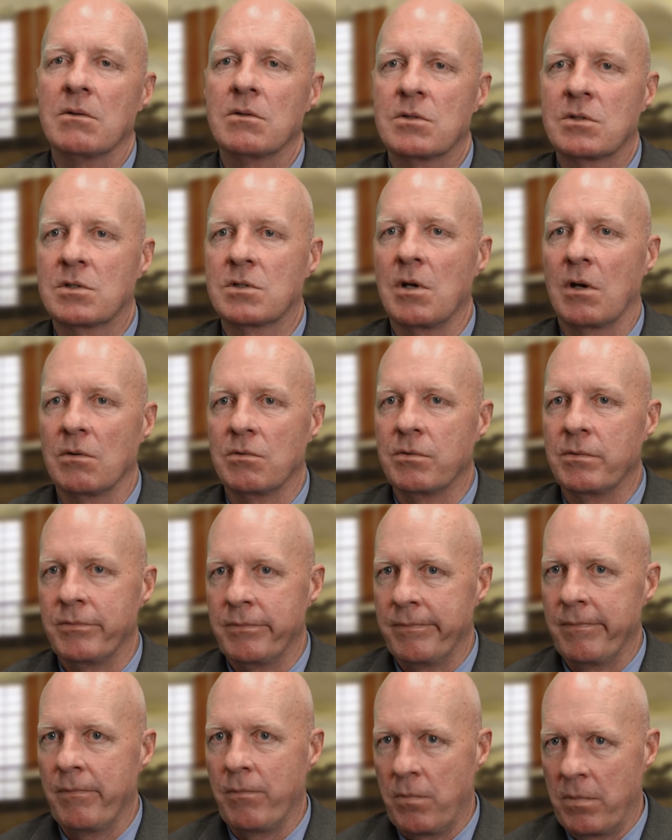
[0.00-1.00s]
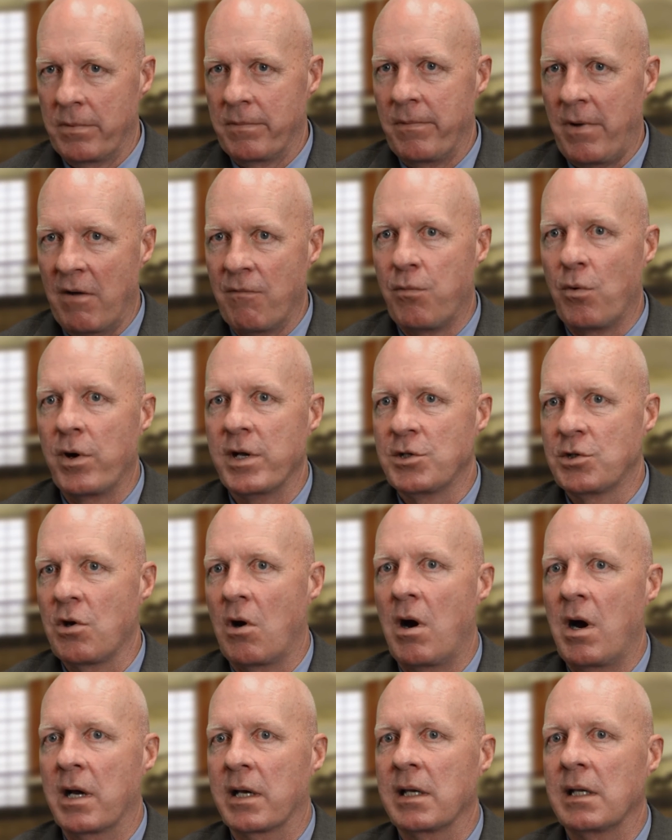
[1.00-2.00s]
So avoid
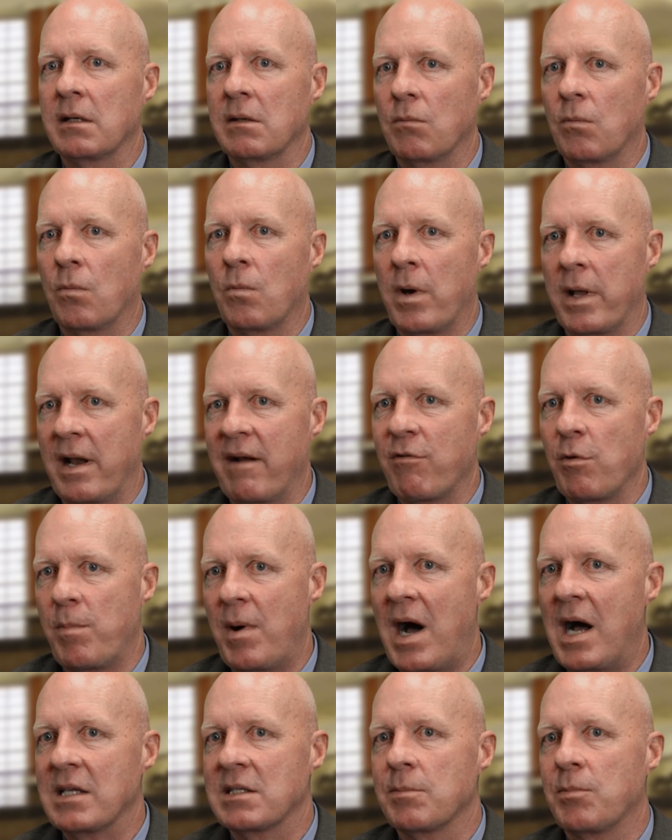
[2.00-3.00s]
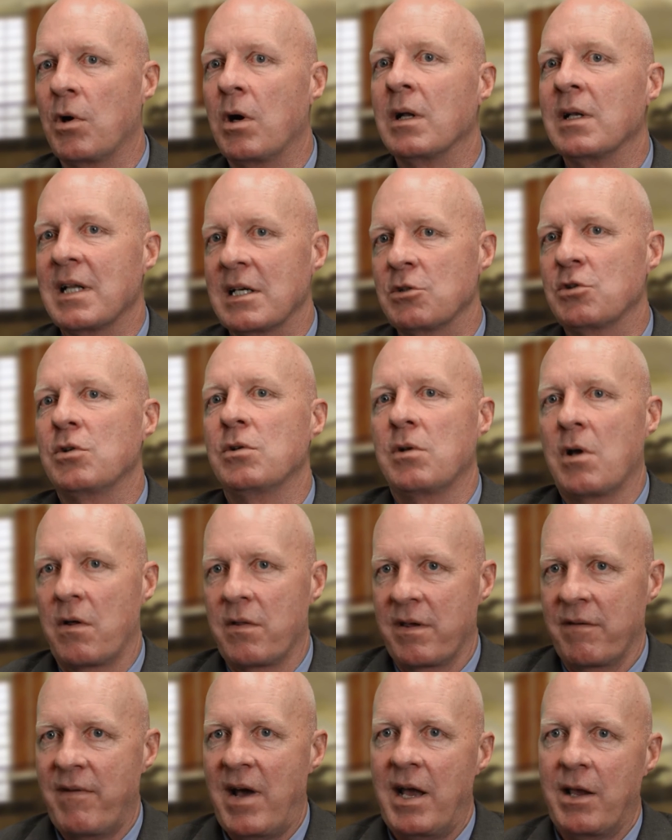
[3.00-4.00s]
jargon whenever possible, unless you know
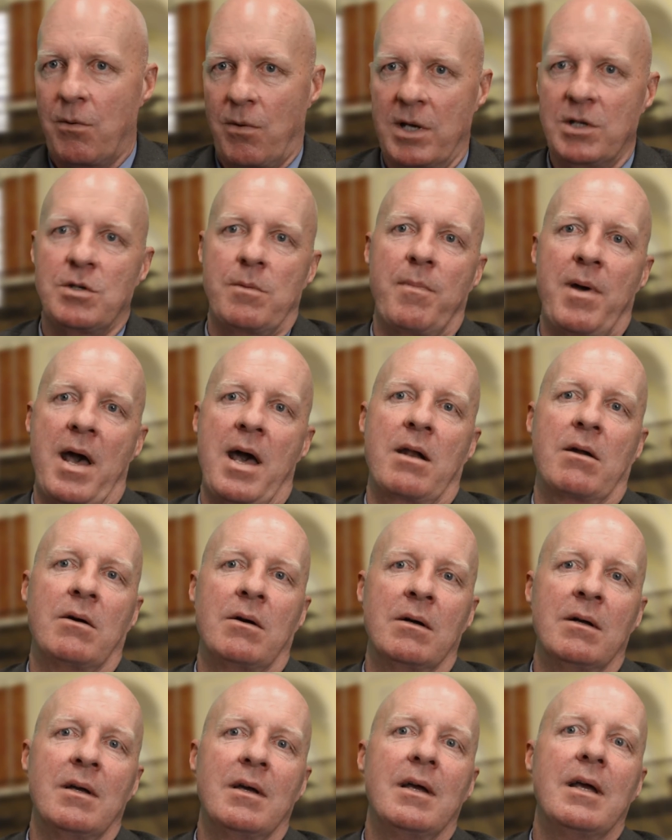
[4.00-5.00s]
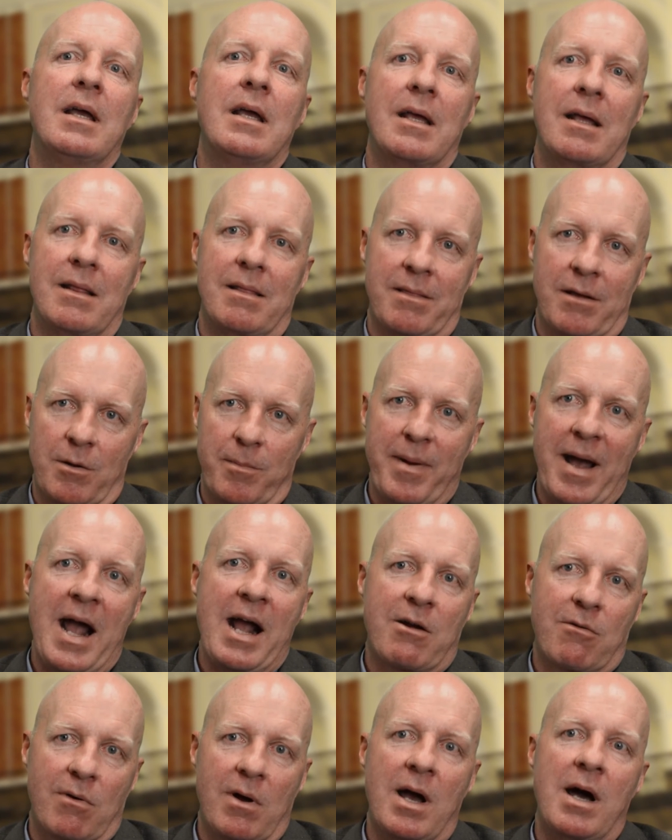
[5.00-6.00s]
the evaluation panel, their
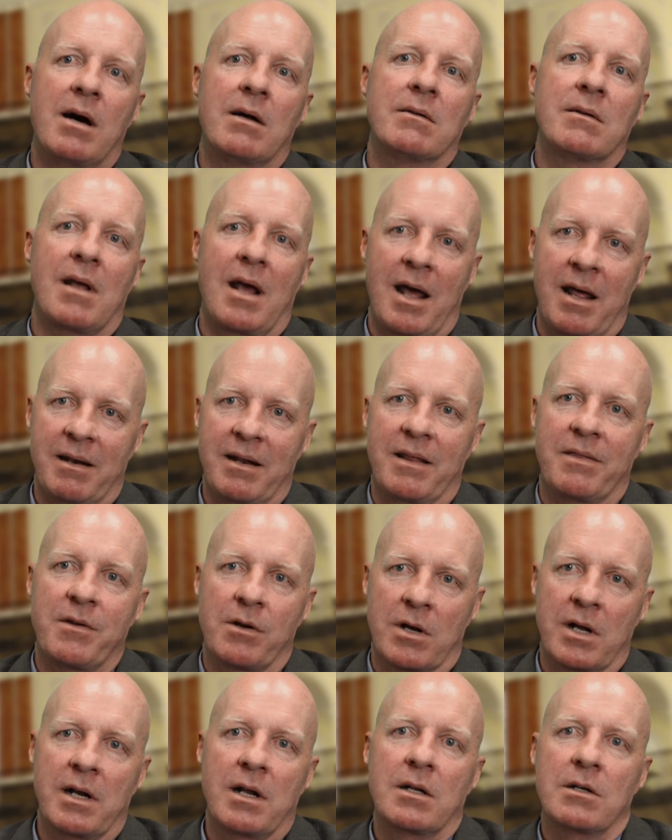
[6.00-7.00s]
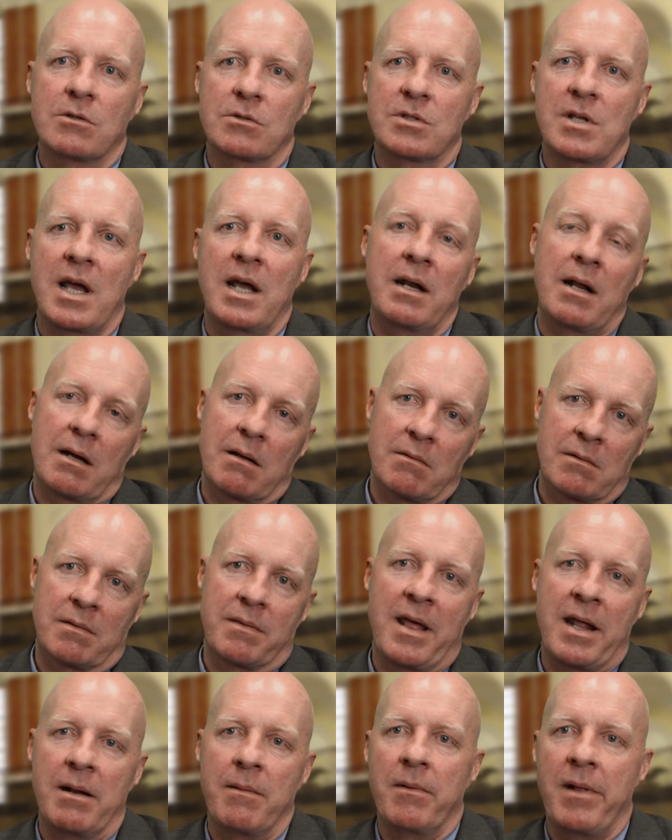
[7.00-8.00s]
background, and that they're going to understand it.
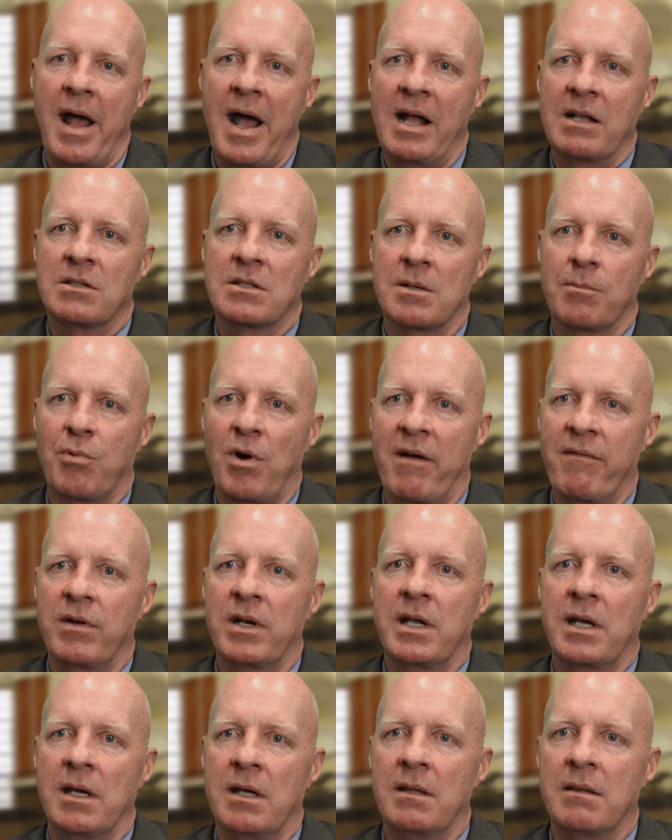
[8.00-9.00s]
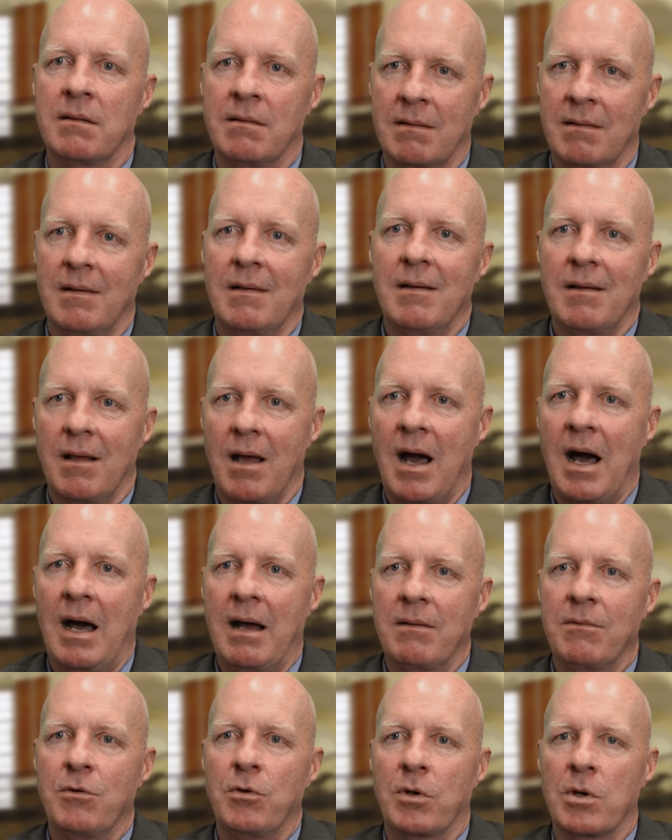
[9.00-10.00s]
Then it adds to brevity, and
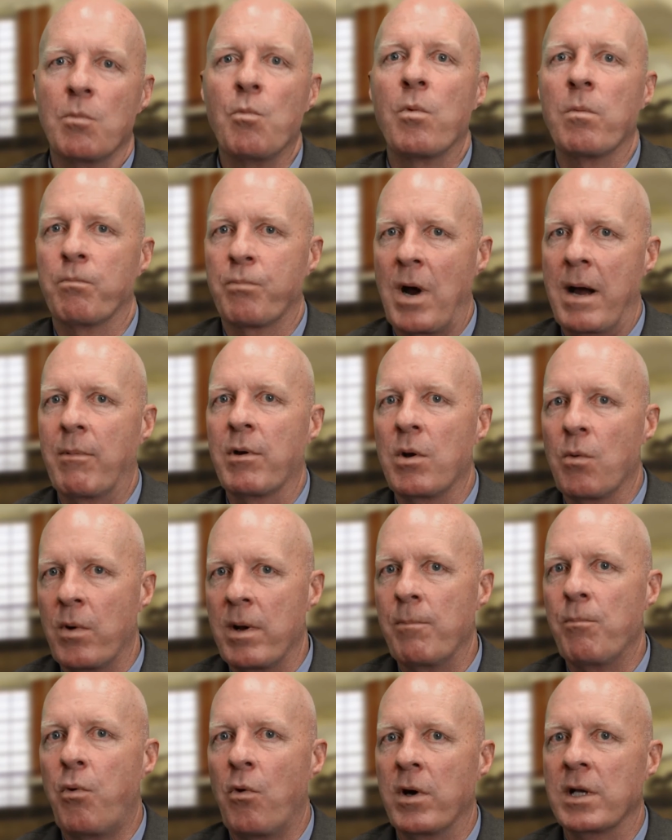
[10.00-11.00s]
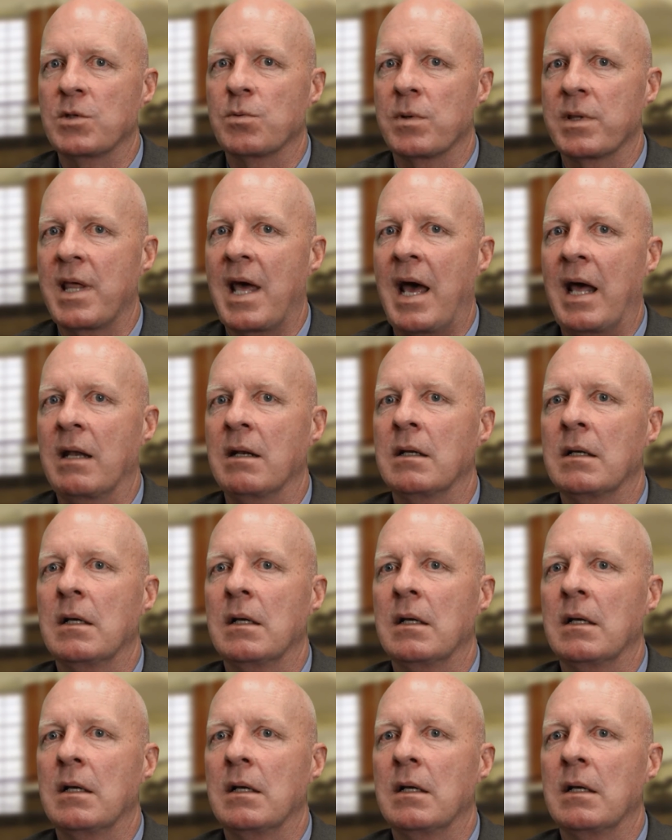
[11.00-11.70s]
you can probably win points with that.